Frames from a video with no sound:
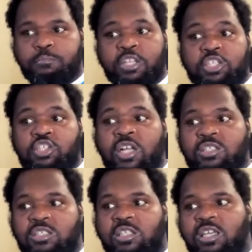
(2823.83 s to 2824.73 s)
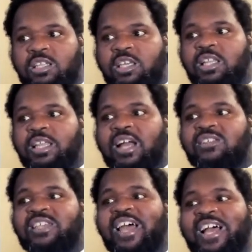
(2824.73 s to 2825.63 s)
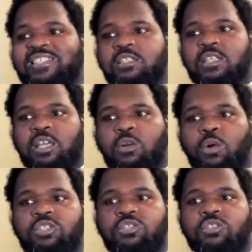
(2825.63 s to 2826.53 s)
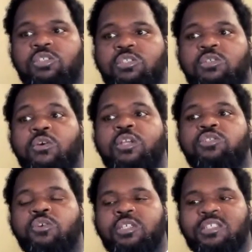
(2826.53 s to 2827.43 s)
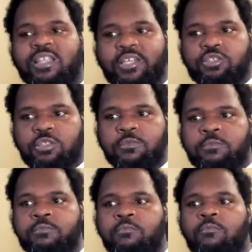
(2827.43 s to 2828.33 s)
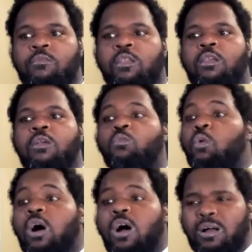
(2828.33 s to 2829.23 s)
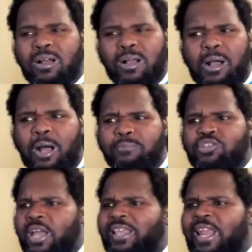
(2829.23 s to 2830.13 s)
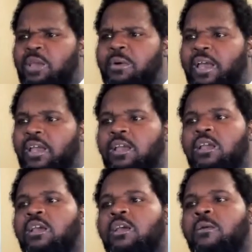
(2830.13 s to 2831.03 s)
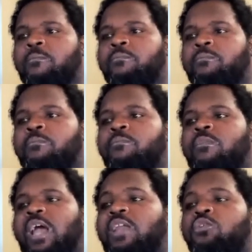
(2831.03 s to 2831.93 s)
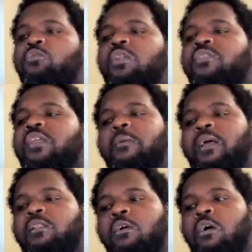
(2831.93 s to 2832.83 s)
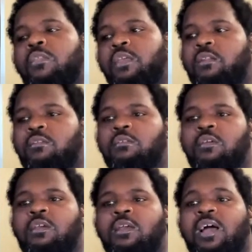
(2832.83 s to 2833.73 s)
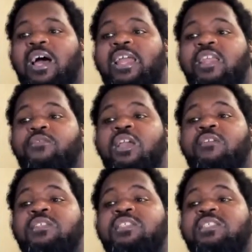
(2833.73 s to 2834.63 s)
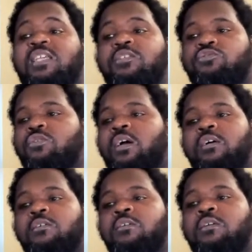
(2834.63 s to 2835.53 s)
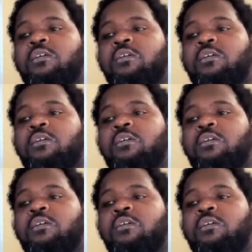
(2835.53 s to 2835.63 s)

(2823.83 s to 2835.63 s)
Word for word: But the judge is legally allowed to ask leading questions during jury selection. Well, object anyway. I knew nothing about law then. I had never even seen a trial.